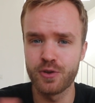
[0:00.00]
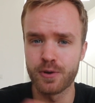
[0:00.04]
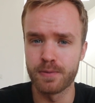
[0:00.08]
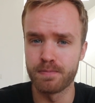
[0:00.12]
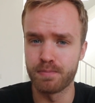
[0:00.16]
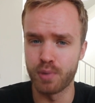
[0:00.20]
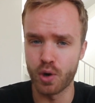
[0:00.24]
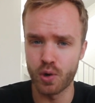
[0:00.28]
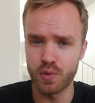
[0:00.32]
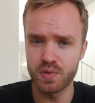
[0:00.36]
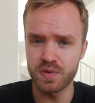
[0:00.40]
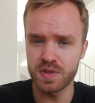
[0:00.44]
your
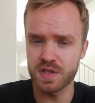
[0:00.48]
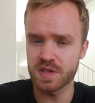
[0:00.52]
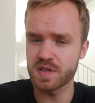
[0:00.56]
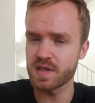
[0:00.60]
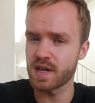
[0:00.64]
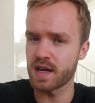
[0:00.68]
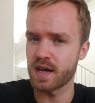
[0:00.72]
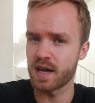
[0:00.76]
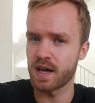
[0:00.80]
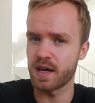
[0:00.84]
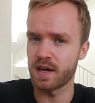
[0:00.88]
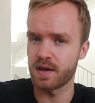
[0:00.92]
bones
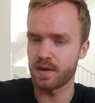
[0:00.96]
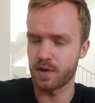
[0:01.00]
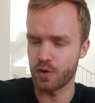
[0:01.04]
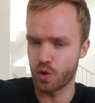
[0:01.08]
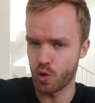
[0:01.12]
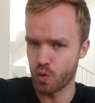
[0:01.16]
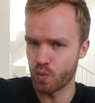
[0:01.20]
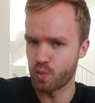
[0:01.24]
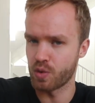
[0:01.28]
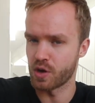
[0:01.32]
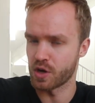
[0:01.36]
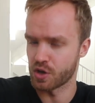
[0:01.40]

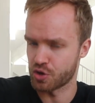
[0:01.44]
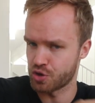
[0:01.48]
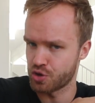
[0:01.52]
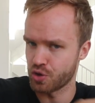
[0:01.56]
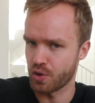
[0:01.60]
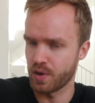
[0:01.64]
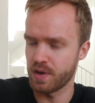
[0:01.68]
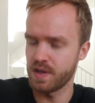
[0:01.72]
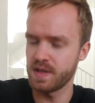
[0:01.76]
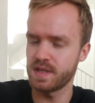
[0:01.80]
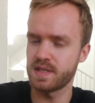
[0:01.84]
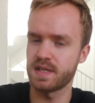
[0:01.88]
over a
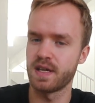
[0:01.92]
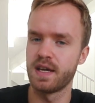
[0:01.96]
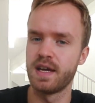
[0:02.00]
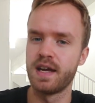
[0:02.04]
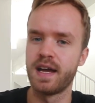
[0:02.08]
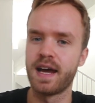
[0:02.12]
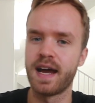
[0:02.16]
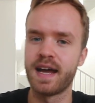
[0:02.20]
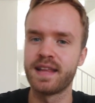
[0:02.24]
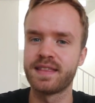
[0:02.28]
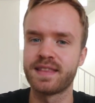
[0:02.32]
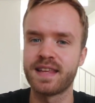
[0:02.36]
joint,
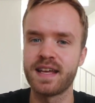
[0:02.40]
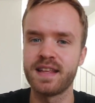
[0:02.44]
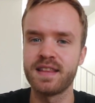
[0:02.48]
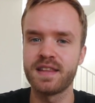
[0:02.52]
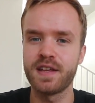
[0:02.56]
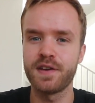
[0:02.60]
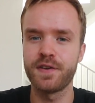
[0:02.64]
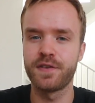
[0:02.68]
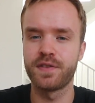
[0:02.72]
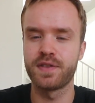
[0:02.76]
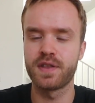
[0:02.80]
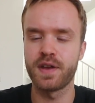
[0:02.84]
and then
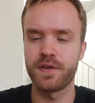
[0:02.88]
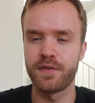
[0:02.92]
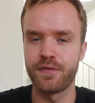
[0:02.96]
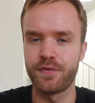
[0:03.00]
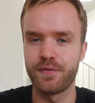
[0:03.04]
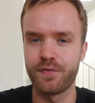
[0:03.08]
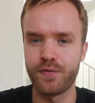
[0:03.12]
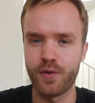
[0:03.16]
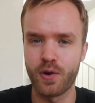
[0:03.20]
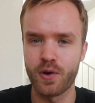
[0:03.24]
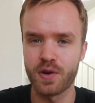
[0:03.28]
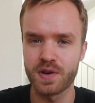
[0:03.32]
they
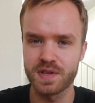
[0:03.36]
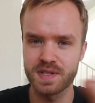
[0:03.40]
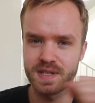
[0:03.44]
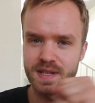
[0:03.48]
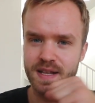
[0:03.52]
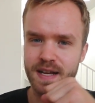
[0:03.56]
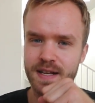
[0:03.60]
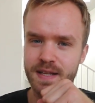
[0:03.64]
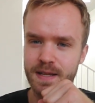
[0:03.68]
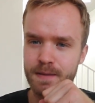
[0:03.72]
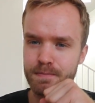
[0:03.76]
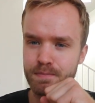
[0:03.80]
force,
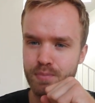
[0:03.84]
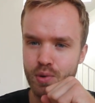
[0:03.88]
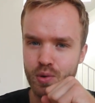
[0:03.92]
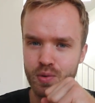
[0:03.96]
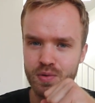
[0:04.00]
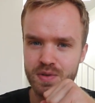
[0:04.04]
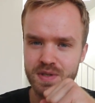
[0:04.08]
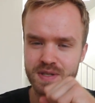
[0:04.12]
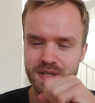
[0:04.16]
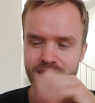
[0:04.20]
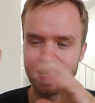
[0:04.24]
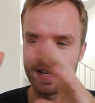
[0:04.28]
like the
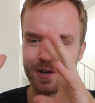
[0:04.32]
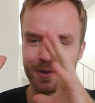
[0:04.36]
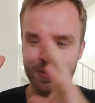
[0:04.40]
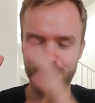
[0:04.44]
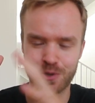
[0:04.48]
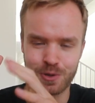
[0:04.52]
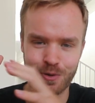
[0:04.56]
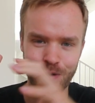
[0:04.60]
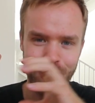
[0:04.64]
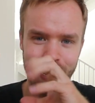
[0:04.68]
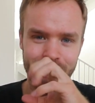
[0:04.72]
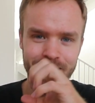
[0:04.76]
bones, they
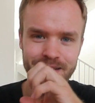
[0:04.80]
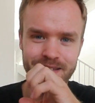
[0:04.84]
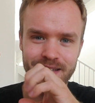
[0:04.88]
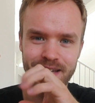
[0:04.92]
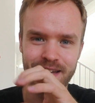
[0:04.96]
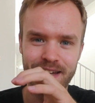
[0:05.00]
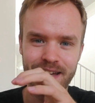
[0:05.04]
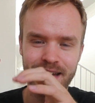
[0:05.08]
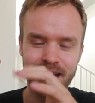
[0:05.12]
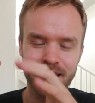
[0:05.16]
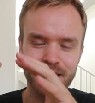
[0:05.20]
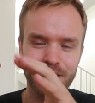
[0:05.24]
contract,
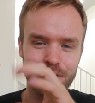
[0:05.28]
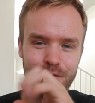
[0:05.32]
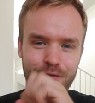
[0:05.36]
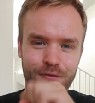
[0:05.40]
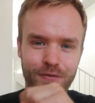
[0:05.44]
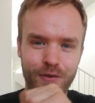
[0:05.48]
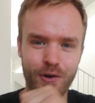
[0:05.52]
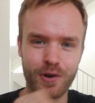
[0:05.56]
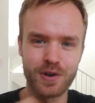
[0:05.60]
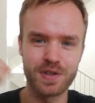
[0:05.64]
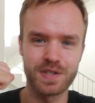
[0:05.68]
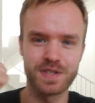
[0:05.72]
and they
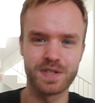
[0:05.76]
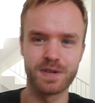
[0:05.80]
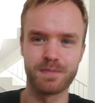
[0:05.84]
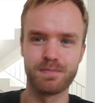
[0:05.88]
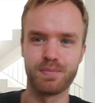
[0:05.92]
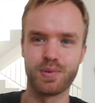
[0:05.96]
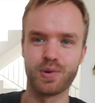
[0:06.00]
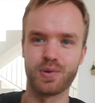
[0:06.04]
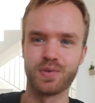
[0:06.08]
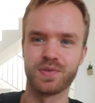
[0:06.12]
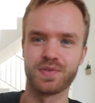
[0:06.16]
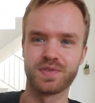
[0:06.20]
force their
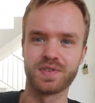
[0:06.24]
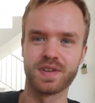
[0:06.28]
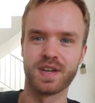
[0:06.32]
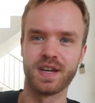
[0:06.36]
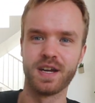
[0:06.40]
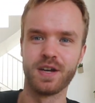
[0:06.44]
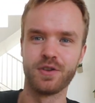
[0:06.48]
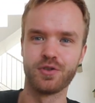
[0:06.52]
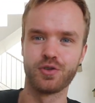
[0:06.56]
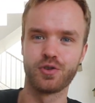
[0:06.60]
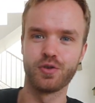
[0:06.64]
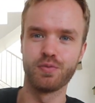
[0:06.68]
bones
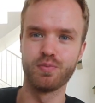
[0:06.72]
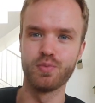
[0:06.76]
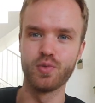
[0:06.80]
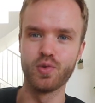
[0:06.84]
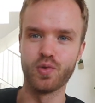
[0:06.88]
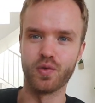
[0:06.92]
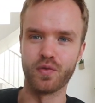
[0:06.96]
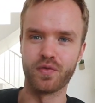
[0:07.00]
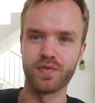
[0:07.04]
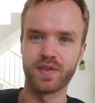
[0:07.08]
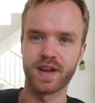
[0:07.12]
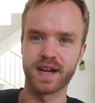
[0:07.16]
to
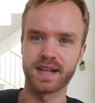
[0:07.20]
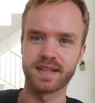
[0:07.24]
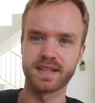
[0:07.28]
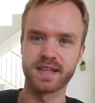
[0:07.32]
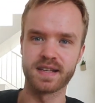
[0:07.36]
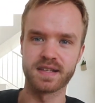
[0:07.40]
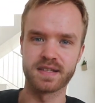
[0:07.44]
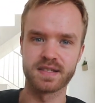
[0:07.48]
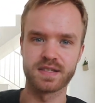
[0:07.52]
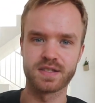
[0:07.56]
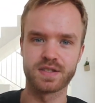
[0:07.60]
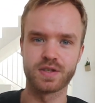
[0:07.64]
move like
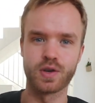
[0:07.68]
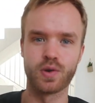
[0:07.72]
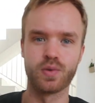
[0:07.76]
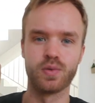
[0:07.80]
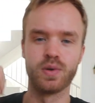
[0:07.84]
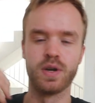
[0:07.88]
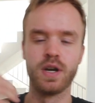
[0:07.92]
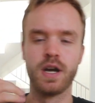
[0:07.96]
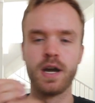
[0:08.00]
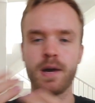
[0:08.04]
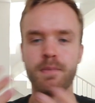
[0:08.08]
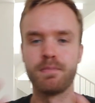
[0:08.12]
this.
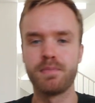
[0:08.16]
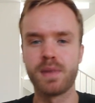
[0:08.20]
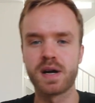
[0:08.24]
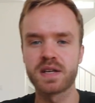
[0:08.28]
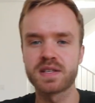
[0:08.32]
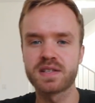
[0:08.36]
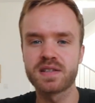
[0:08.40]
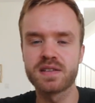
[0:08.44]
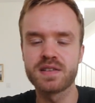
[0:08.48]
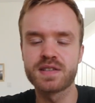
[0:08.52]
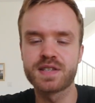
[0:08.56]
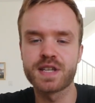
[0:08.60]
So
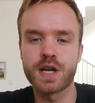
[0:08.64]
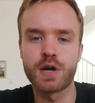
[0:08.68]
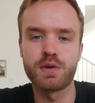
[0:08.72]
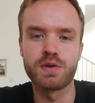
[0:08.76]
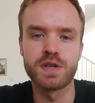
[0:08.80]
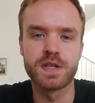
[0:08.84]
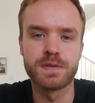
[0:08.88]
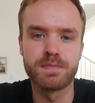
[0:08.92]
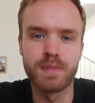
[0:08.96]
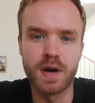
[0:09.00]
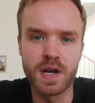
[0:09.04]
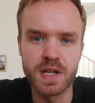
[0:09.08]
muscles are
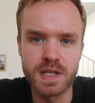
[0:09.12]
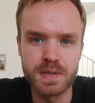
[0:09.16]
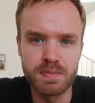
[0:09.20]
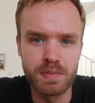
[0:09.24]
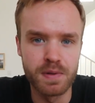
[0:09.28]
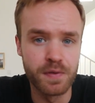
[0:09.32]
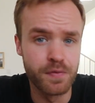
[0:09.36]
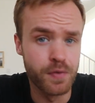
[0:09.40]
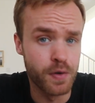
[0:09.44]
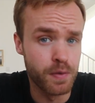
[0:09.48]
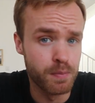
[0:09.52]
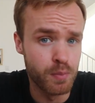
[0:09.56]

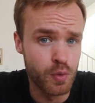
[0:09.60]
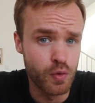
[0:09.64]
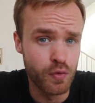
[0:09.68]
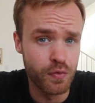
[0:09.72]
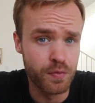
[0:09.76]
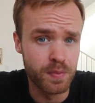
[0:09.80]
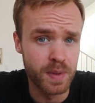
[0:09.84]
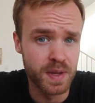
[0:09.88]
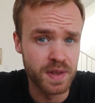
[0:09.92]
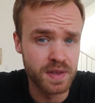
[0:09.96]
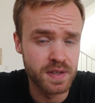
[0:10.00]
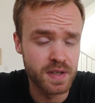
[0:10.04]
responsible for
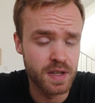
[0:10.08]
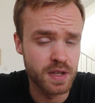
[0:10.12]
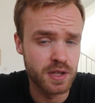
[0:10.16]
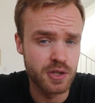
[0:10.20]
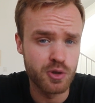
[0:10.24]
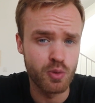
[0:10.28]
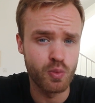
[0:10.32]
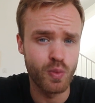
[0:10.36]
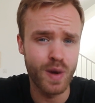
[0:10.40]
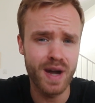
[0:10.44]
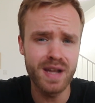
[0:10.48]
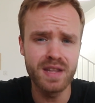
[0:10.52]
movement, and
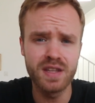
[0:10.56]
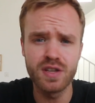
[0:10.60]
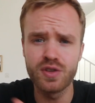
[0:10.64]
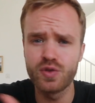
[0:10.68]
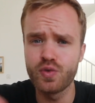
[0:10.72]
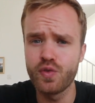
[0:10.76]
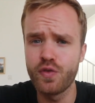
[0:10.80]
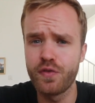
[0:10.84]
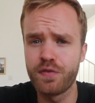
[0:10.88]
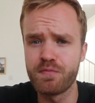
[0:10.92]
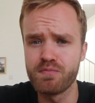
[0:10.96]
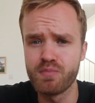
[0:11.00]
the way they
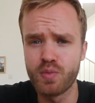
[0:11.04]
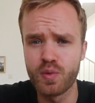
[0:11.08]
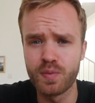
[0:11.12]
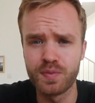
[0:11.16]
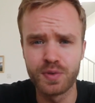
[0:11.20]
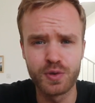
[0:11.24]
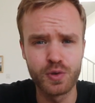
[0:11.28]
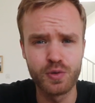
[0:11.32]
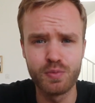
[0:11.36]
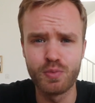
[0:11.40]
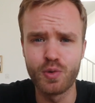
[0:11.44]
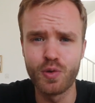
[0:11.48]

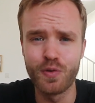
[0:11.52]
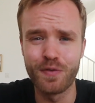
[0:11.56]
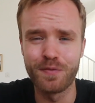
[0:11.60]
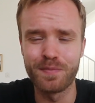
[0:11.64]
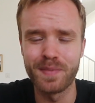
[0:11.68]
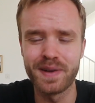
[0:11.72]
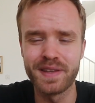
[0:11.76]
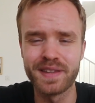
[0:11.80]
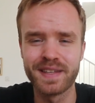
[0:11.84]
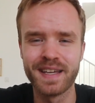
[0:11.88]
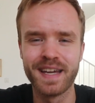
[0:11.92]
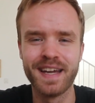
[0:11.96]
do
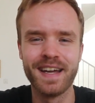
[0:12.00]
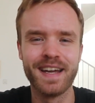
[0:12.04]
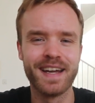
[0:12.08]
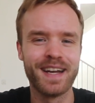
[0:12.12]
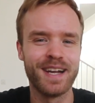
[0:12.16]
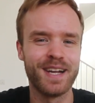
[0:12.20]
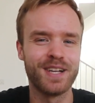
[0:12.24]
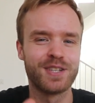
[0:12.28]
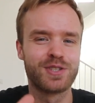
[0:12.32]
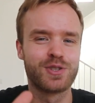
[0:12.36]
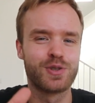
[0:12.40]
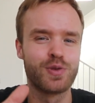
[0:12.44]
movement
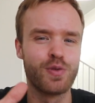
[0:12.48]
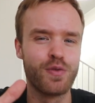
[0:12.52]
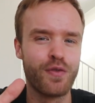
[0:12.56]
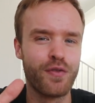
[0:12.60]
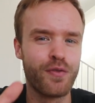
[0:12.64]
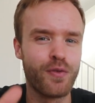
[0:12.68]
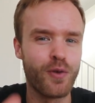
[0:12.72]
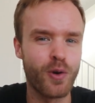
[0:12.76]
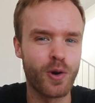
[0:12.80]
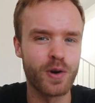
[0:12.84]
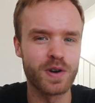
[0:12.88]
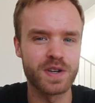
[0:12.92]
is through
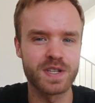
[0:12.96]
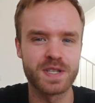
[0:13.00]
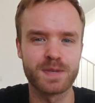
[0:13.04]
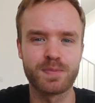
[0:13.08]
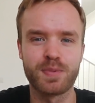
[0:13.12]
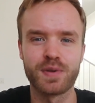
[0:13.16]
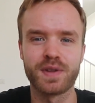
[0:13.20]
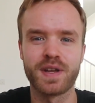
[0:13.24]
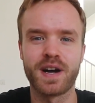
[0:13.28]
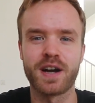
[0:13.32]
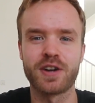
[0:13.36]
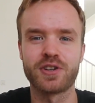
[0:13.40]
force
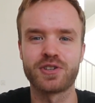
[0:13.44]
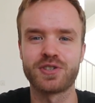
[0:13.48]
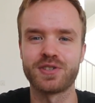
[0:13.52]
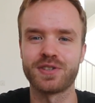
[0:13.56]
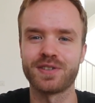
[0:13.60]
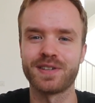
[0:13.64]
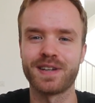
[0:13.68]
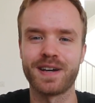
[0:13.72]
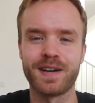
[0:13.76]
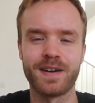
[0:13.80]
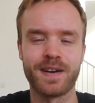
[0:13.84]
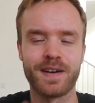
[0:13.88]

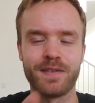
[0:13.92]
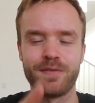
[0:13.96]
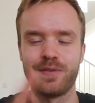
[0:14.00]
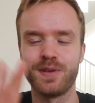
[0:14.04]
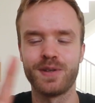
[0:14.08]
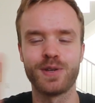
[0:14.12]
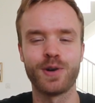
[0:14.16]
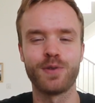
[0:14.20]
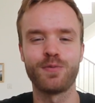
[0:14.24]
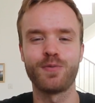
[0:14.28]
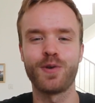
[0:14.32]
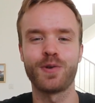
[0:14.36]
production. We
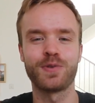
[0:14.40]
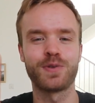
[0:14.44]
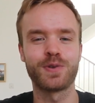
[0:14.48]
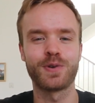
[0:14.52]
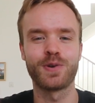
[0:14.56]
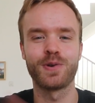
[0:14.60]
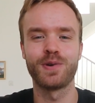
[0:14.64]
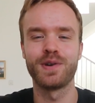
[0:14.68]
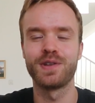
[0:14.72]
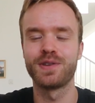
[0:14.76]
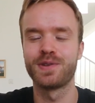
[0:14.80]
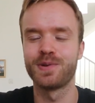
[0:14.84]
don't want to
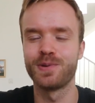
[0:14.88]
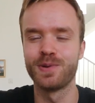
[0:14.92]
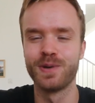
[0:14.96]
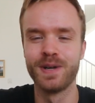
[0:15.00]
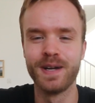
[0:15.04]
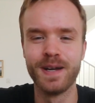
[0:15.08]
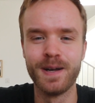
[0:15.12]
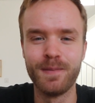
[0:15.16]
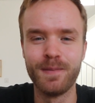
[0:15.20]
go into